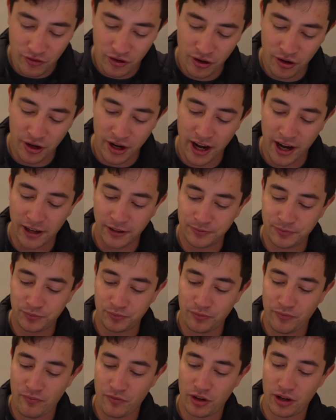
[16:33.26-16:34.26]
Okay,
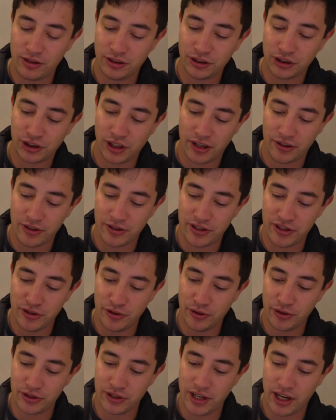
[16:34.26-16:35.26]
let's try these
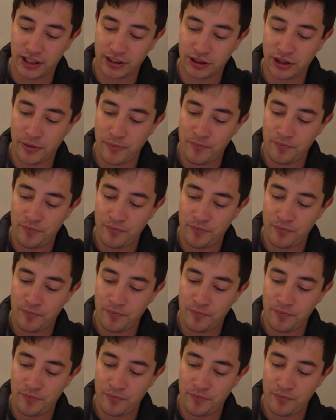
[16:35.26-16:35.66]
noodles next.